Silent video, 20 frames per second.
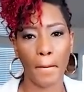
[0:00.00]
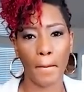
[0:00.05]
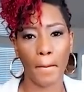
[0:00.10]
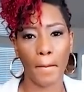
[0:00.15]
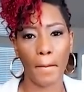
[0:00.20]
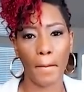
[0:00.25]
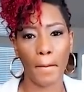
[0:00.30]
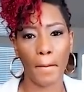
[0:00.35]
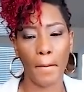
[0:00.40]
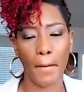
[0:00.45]

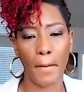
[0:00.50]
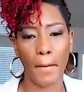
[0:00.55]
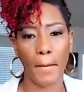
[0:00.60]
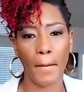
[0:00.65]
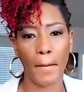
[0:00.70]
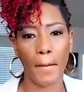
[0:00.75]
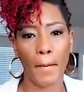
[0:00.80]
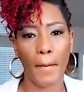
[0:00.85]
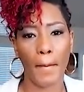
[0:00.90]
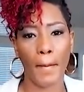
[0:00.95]

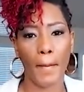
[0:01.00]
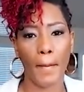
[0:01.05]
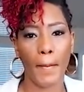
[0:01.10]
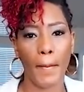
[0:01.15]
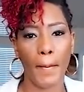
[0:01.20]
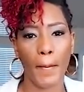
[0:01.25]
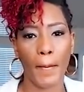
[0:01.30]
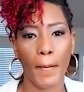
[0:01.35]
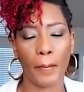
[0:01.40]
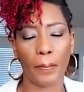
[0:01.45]

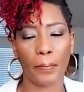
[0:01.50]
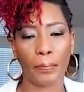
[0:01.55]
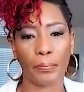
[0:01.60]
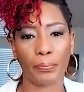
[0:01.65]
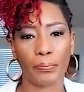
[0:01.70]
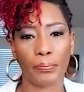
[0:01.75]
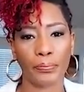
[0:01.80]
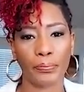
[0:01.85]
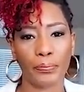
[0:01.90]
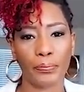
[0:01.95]

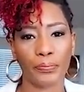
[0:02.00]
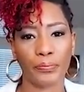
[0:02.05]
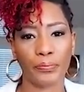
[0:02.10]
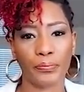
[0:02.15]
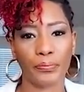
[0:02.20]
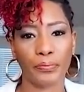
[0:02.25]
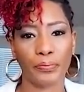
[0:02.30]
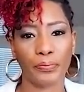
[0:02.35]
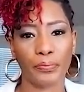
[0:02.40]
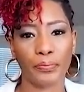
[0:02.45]

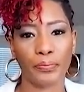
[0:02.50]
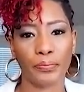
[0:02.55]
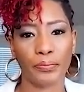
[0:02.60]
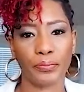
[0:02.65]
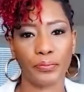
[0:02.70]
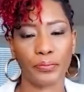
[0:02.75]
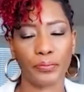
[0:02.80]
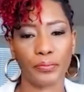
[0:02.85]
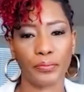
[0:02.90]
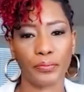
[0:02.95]

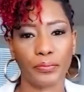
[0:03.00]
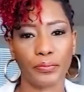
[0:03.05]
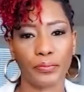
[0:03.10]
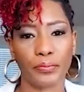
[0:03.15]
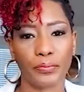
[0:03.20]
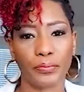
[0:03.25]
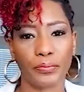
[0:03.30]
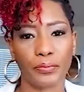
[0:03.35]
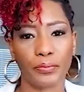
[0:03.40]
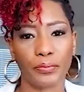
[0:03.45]

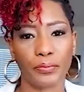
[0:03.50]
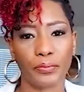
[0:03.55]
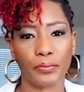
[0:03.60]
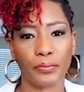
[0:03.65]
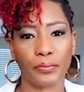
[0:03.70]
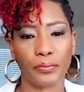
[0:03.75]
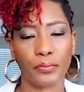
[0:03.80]
(silent)